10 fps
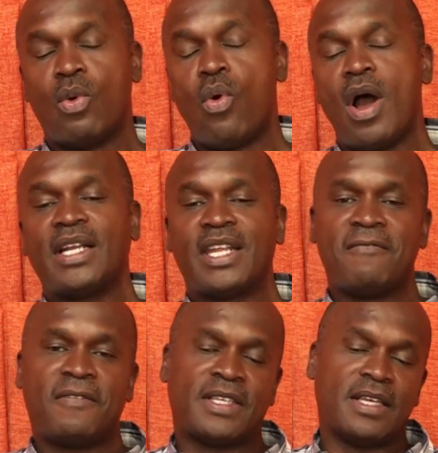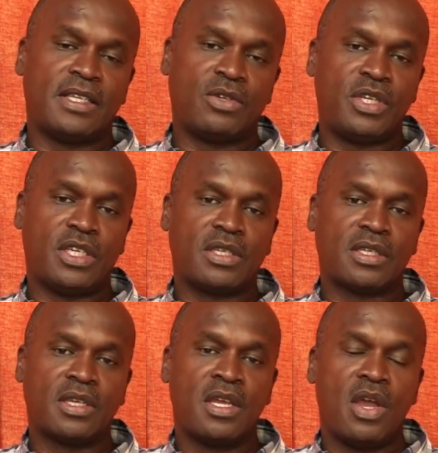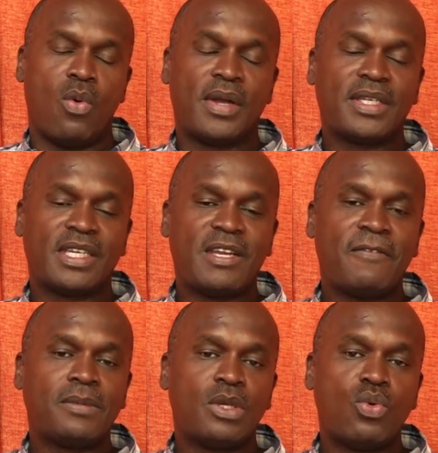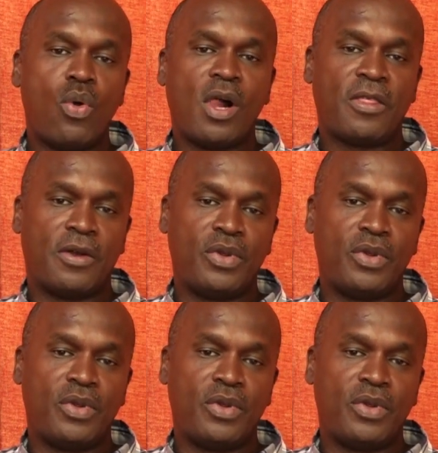world emphasizes riches. What is the difference between wealth and